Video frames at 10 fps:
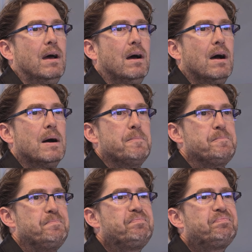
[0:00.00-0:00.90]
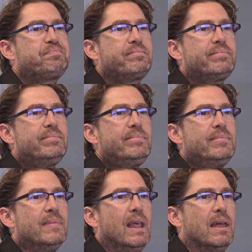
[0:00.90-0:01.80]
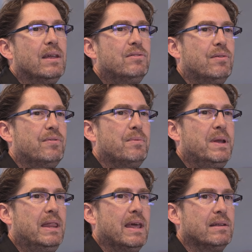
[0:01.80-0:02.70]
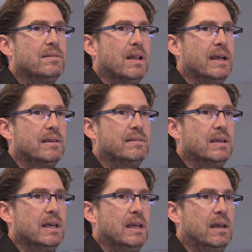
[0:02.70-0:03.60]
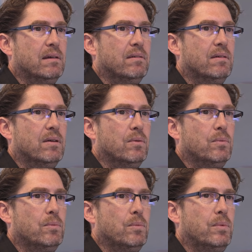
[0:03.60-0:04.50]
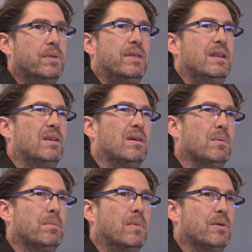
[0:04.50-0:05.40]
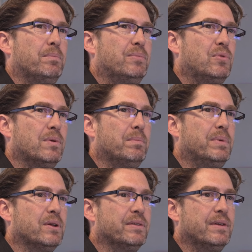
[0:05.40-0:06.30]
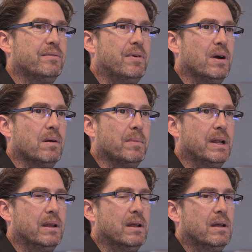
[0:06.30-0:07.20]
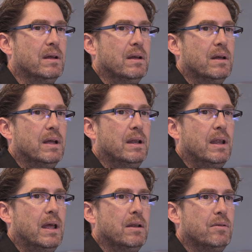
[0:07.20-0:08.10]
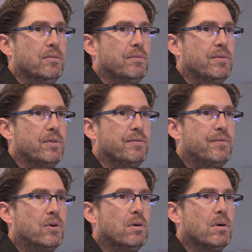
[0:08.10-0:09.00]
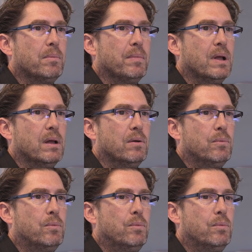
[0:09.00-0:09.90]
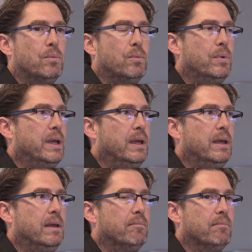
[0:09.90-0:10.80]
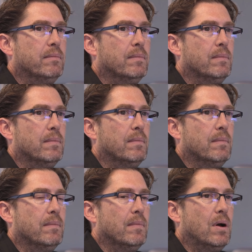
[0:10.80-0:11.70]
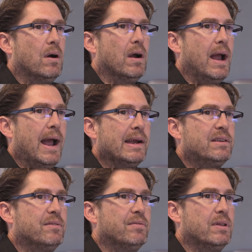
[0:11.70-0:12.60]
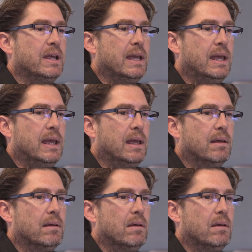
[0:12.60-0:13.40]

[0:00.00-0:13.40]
um, and so for me that's legacy within our, our sort of built environment and then for the firm we are actively